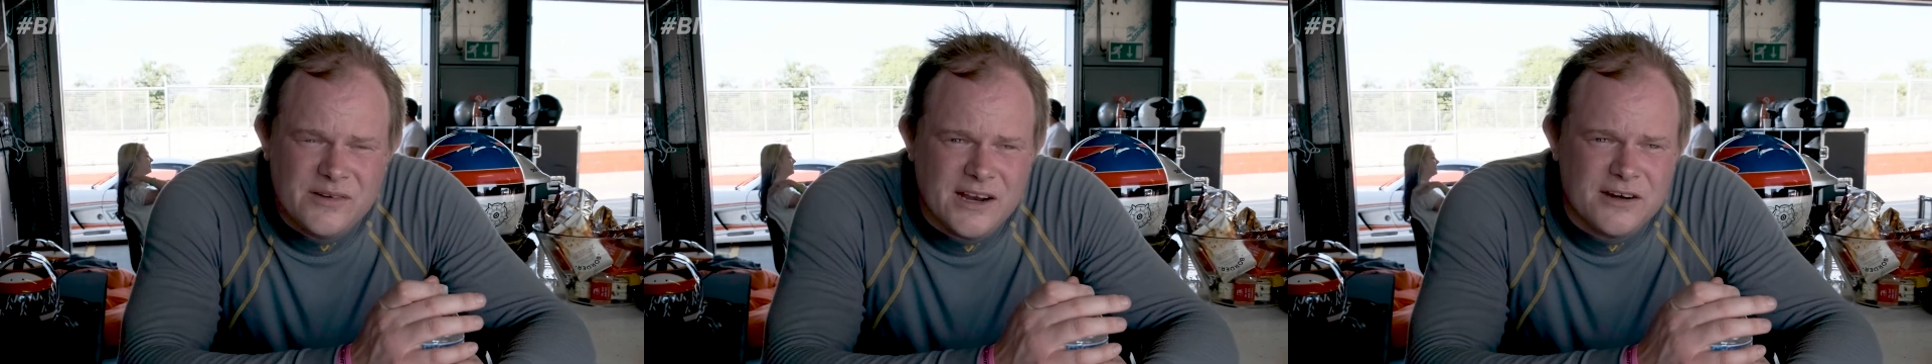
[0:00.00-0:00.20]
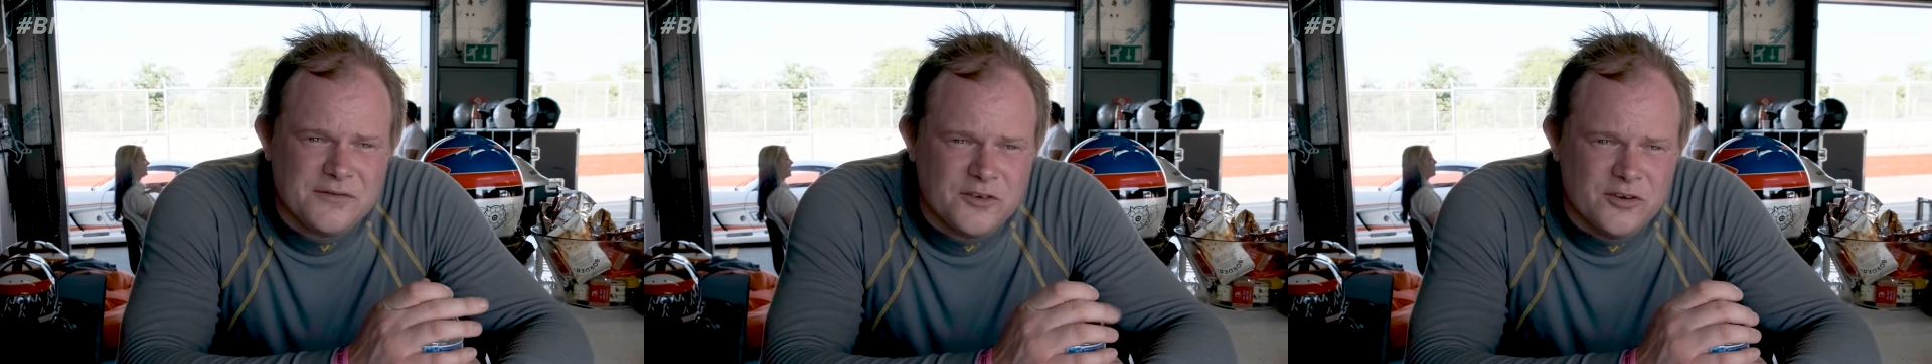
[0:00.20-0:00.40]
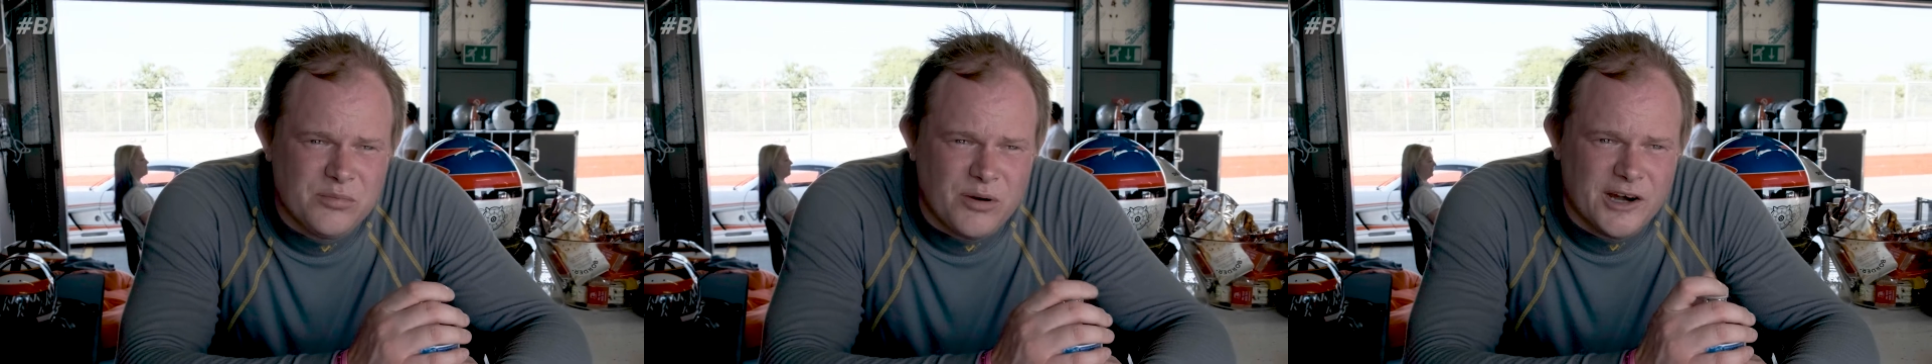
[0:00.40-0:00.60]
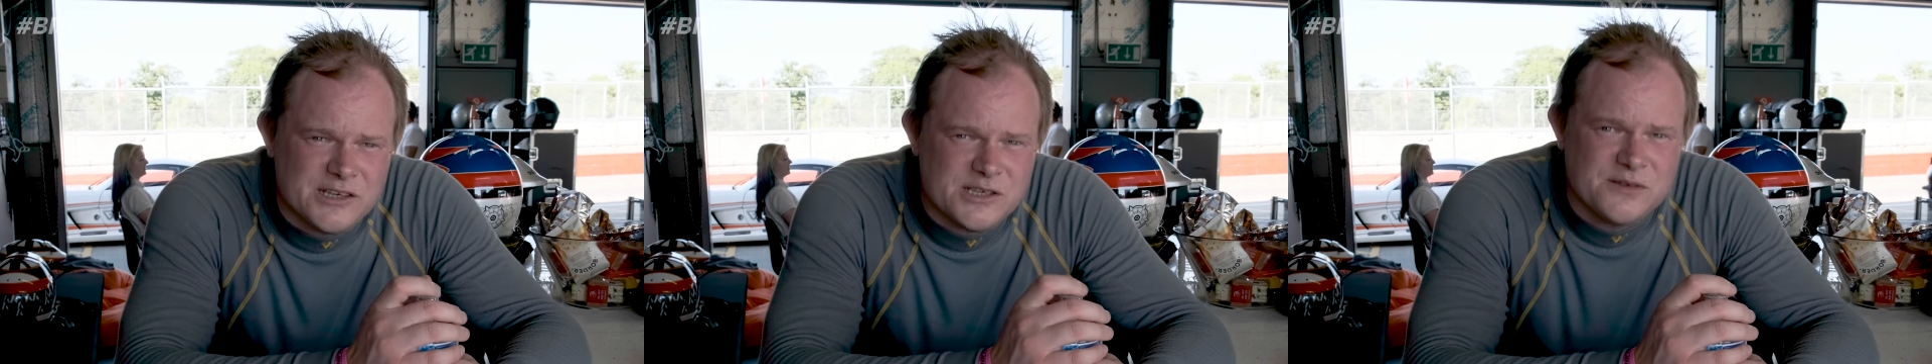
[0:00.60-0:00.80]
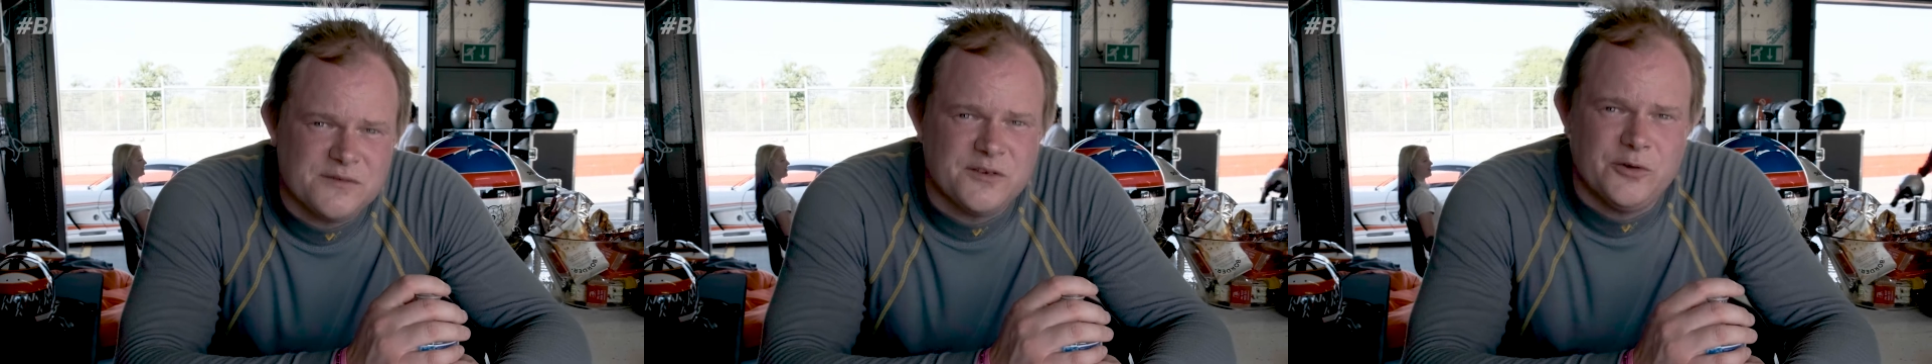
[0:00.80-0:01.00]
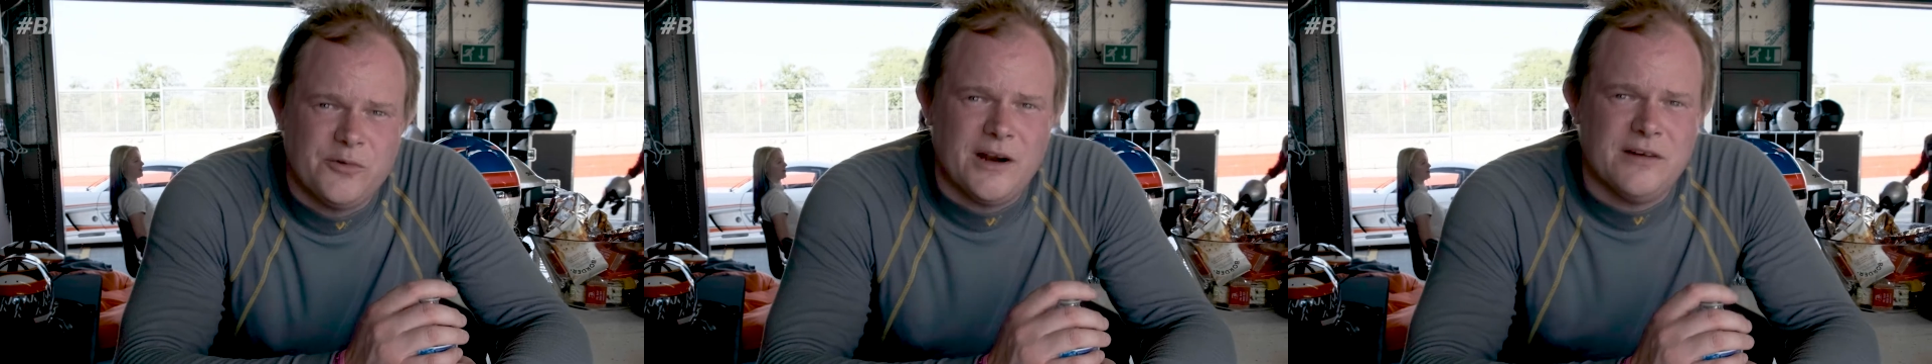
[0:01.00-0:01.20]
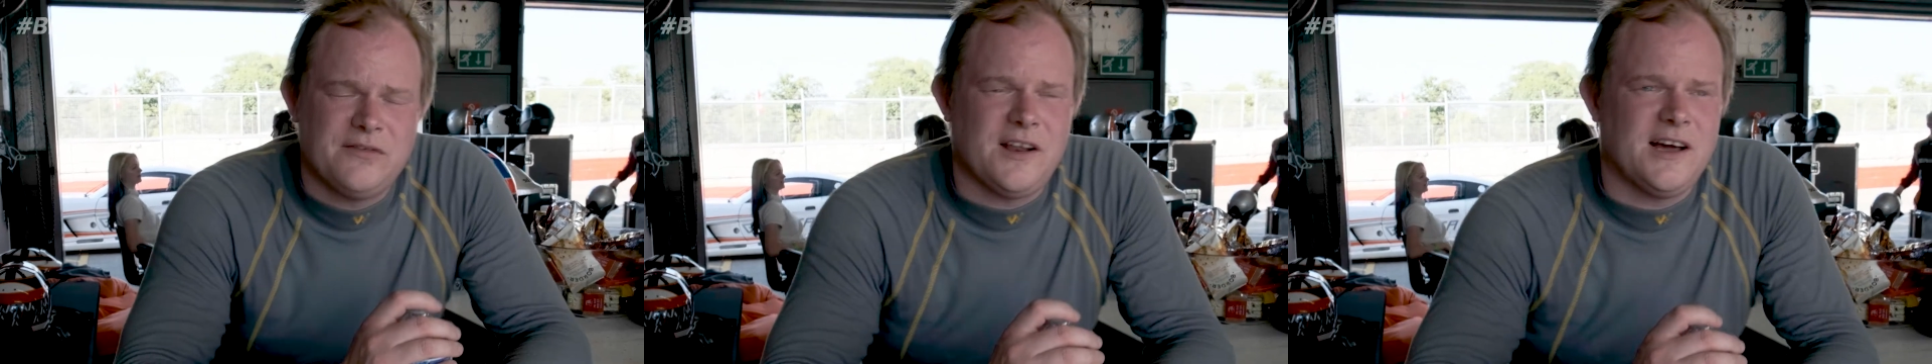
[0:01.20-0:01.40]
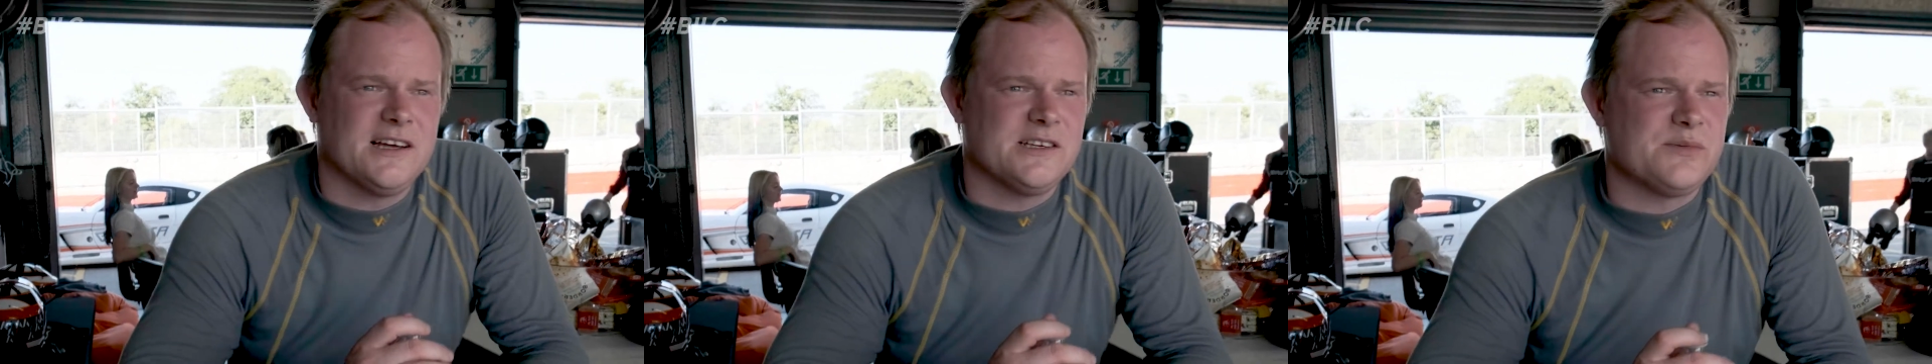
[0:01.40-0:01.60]
had a few breaks and a few red
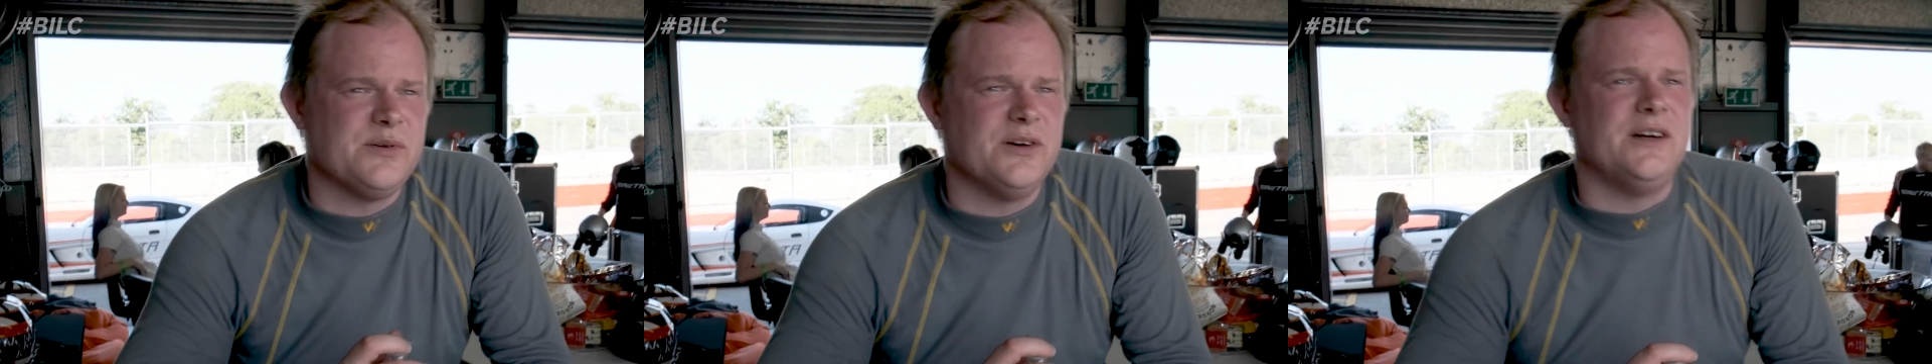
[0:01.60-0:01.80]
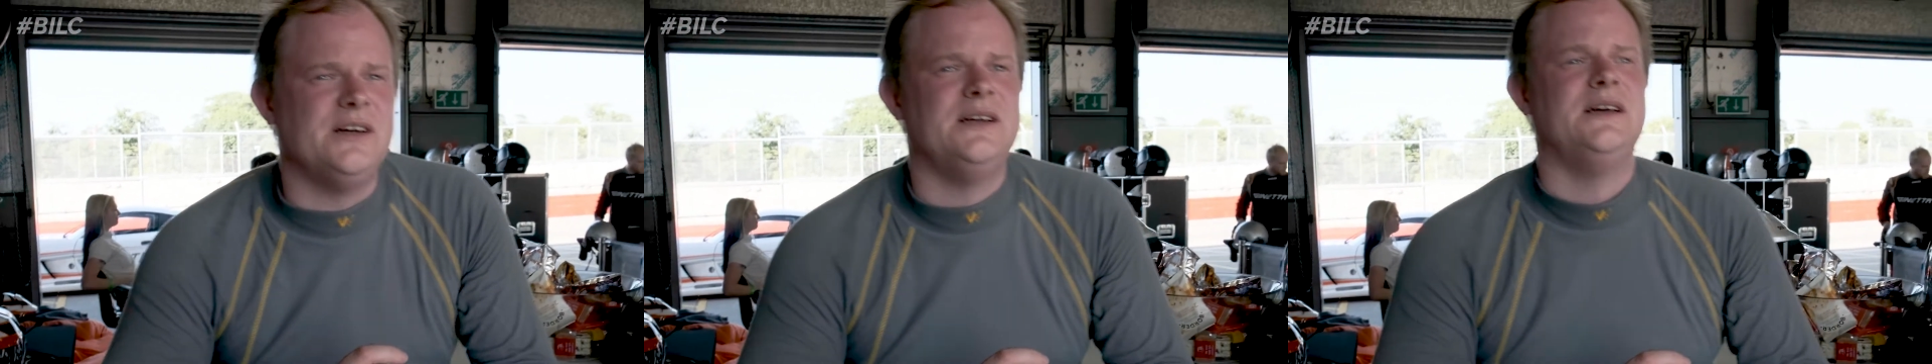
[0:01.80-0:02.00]
flags, but